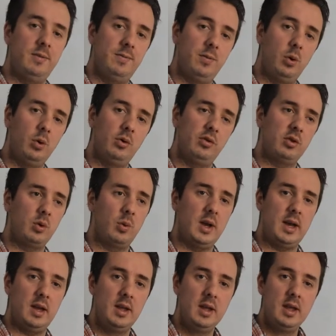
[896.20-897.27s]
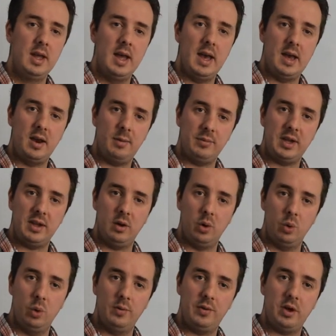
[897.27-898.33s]
and Foursquare, and
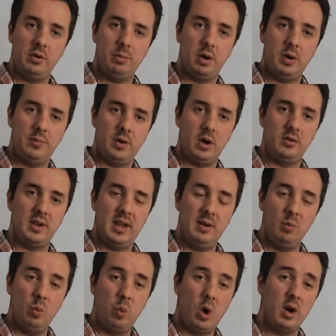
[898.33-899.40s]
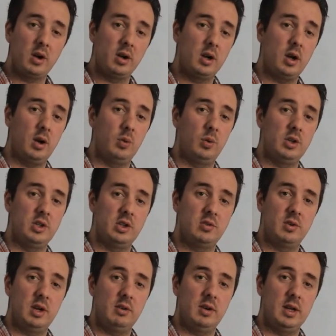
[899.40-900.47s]
update all of those profiles in one
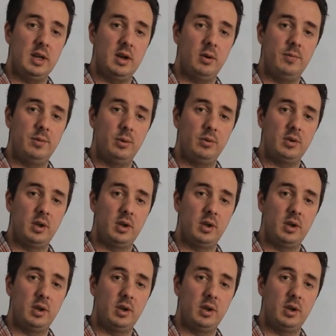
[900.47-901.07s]
go, which is really, really